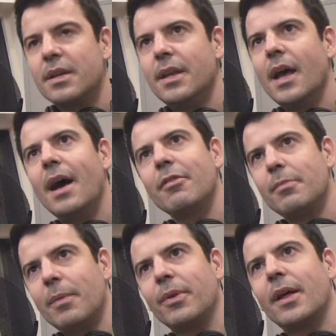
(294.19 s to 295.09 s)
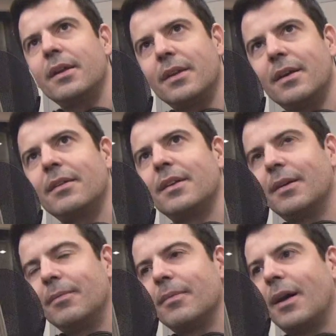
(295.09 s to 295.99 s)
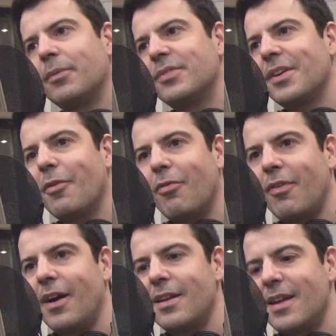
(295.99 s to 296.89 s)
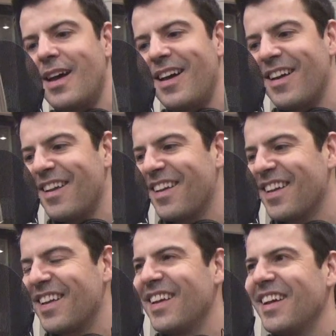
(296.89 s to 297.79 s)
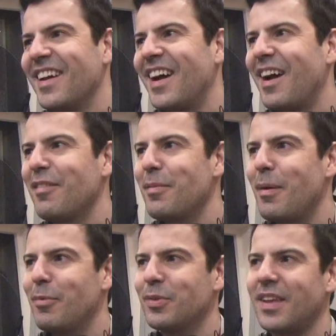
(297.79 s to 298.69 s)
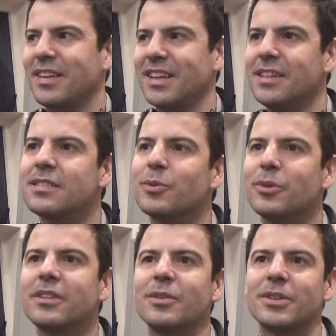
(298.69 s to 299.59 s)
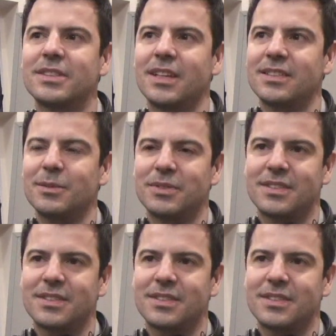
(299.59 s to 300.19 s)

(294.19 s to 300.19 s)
Yeah, I remember that. Yeah. I was terrified. Yeah. I remember it was at the Lee School in Dorchester.